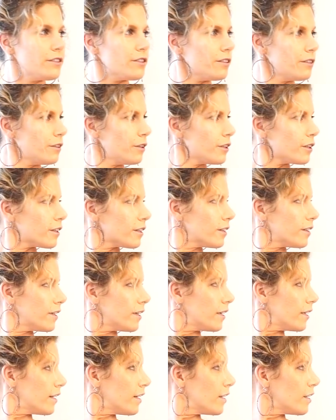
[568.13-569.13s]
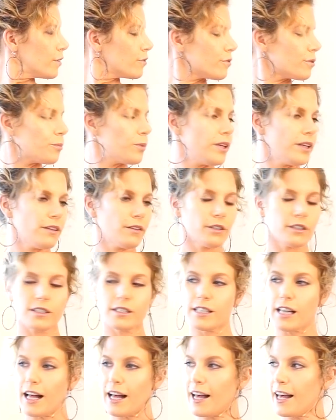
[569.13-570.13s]
to look from either
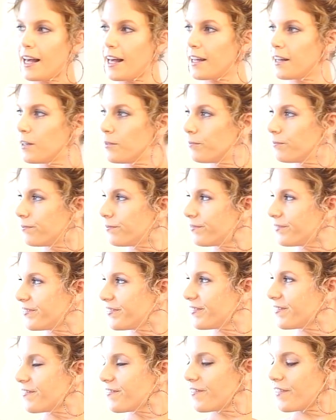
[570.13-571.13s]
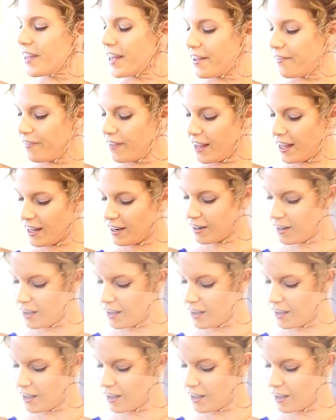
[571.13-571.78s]
side, and then